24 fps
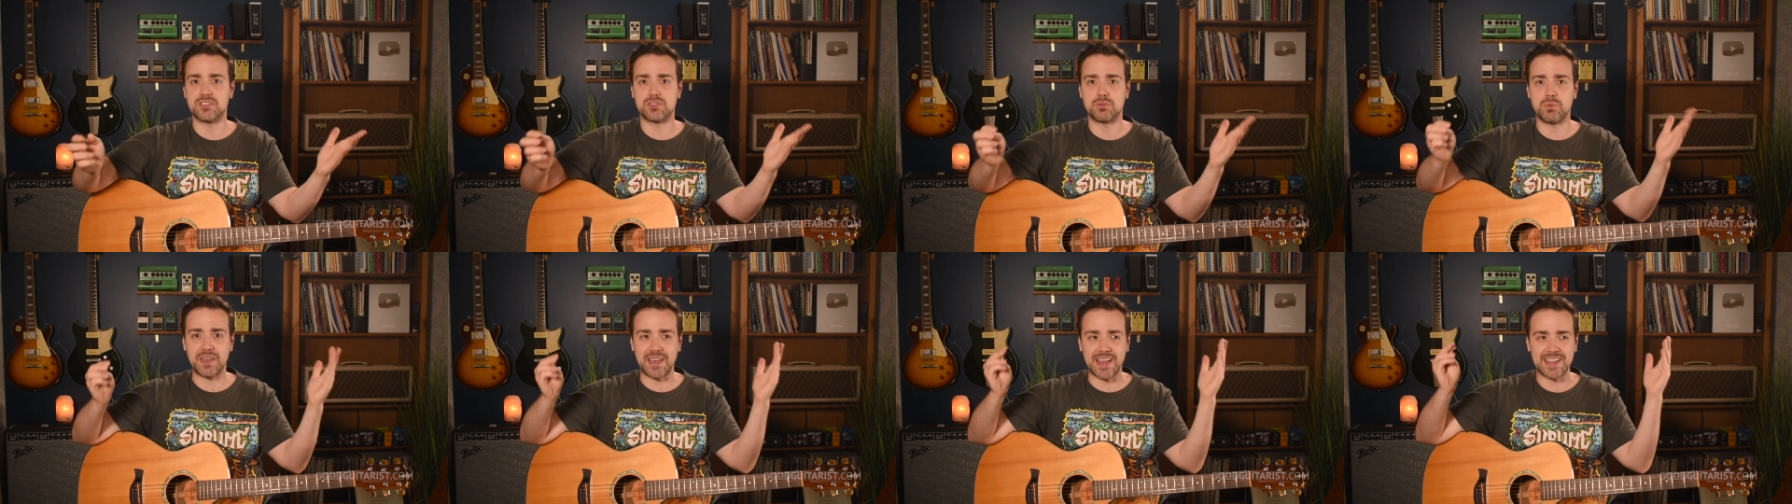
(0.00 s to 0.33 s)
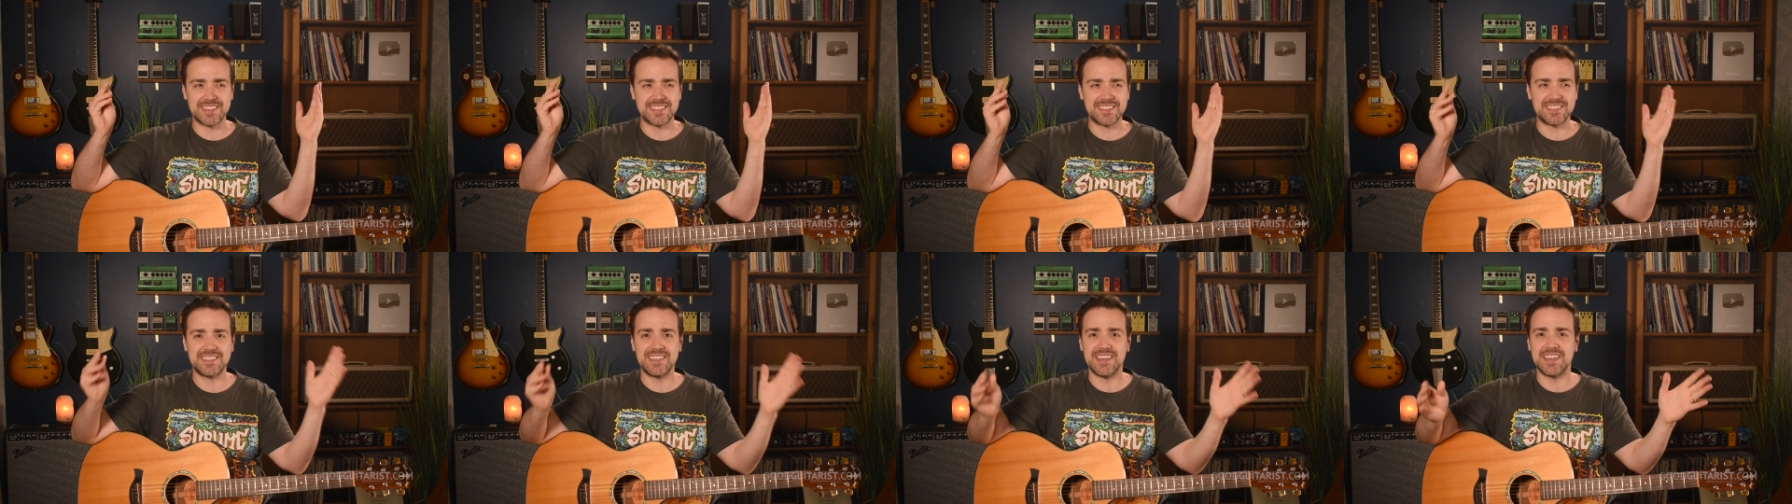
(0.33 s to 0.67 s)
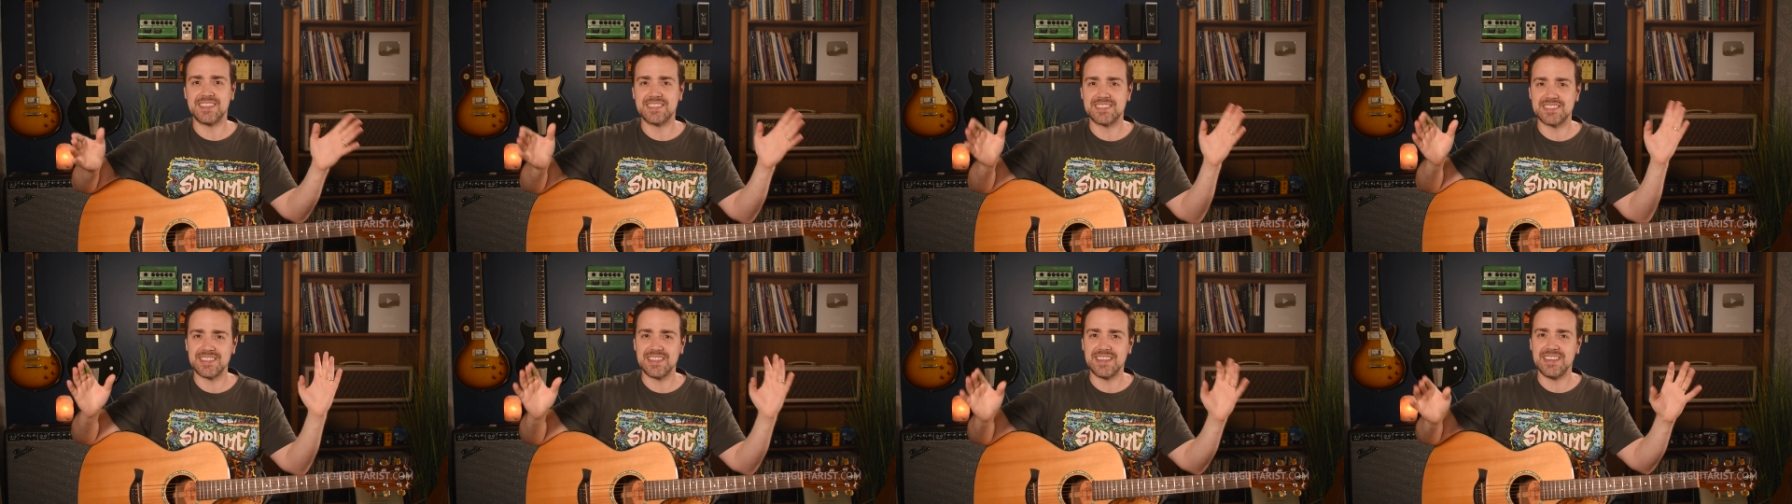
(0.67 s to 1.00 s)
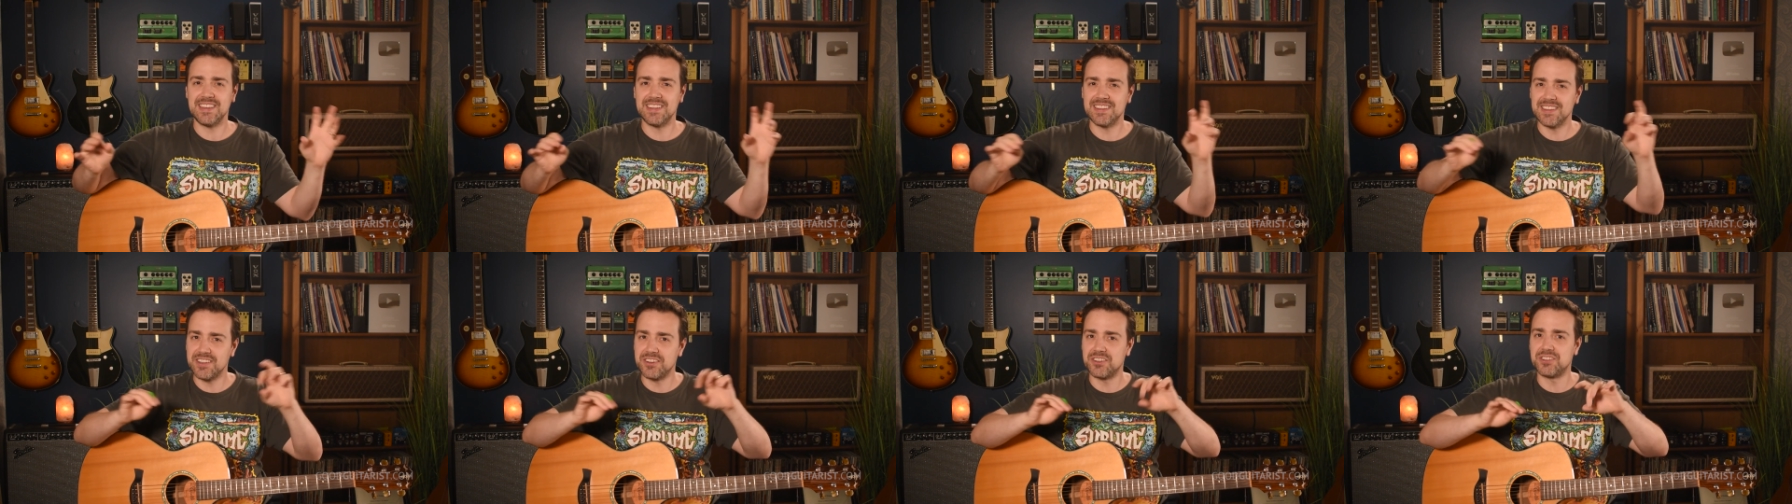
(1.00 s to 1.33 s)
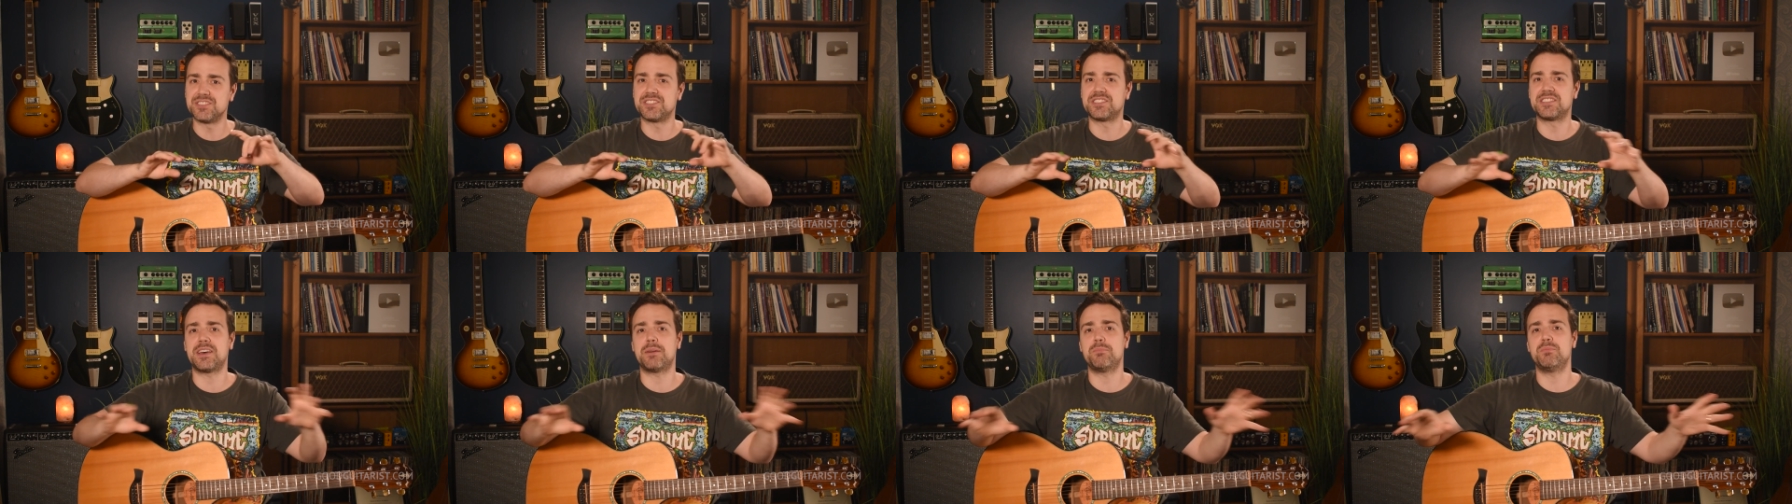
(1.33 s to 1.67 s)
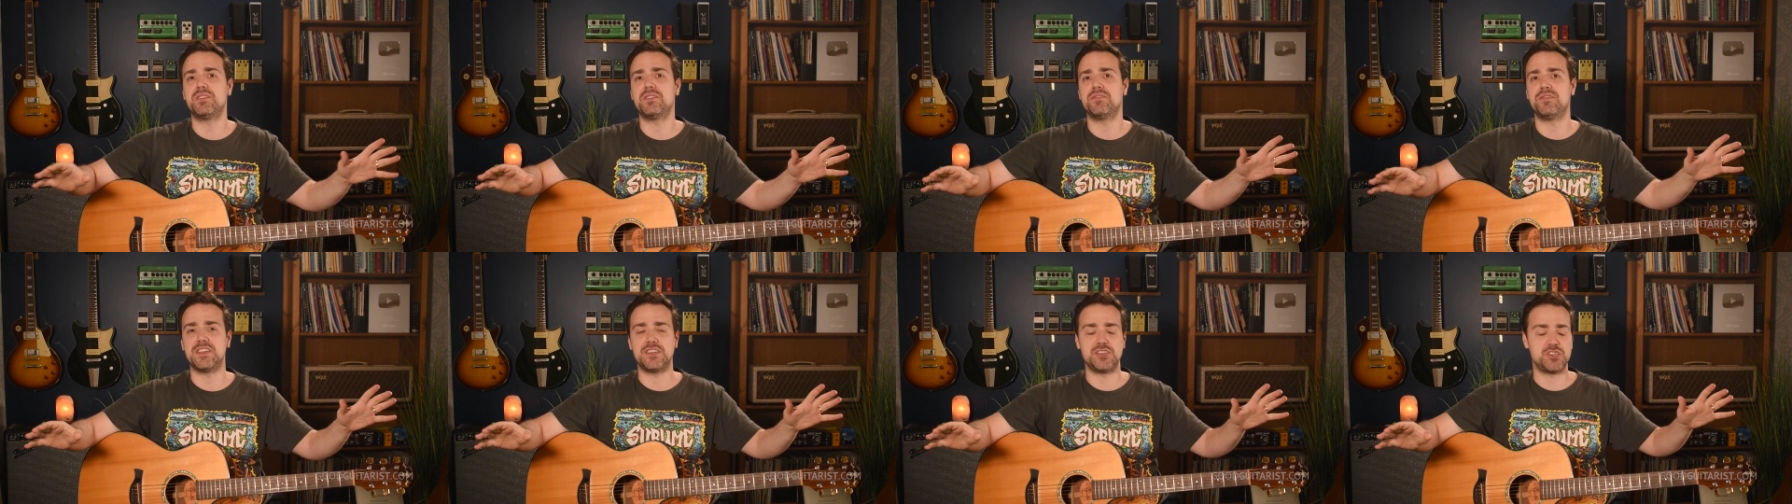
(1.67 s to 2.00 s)
So we get 16 little
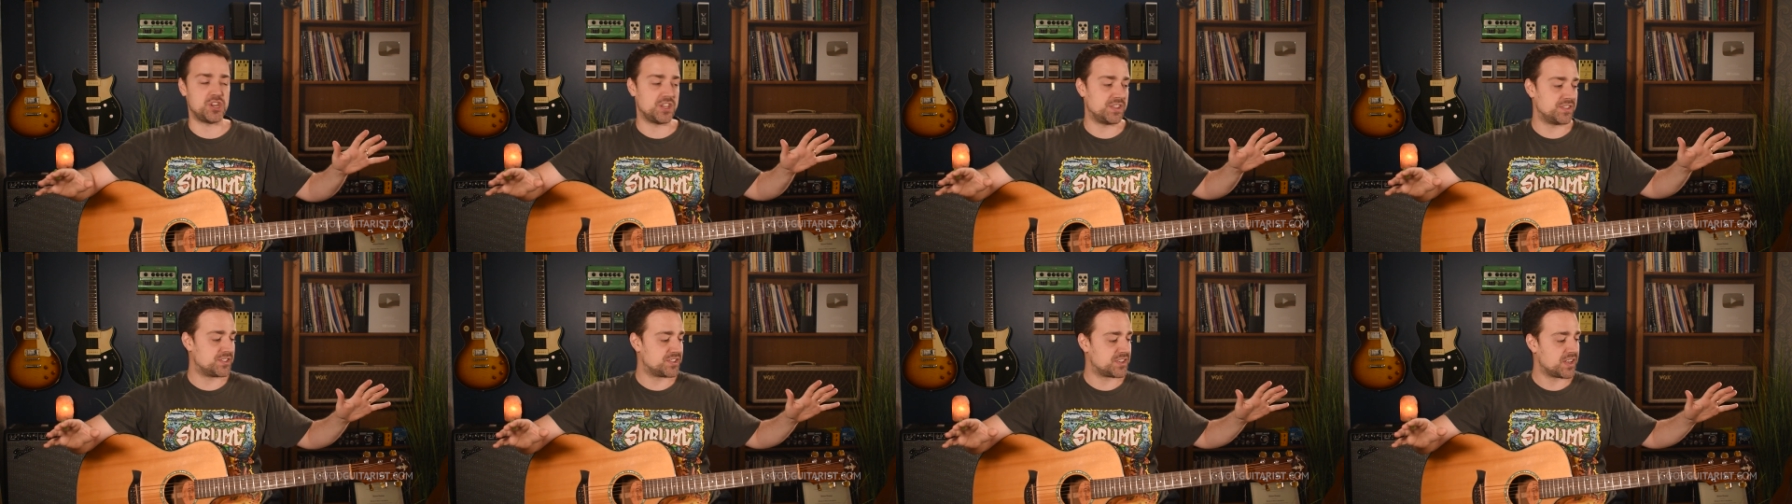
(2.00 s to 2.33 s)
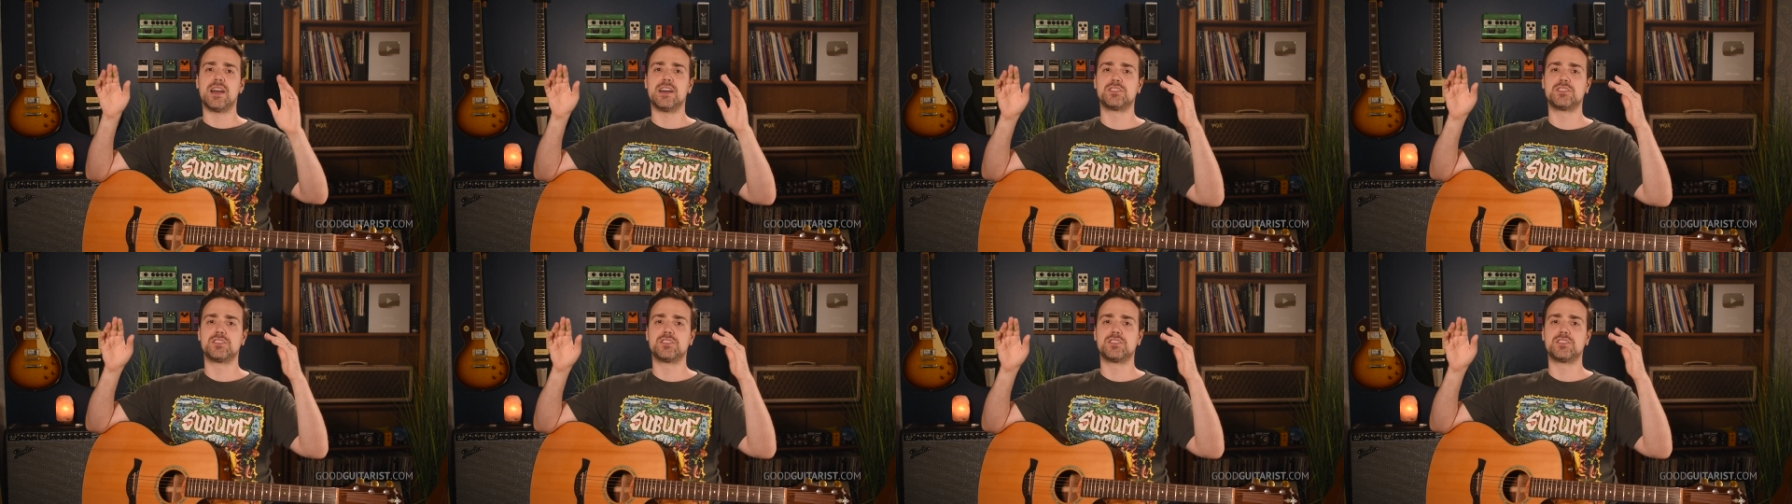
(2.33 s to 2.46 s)
subdivisions.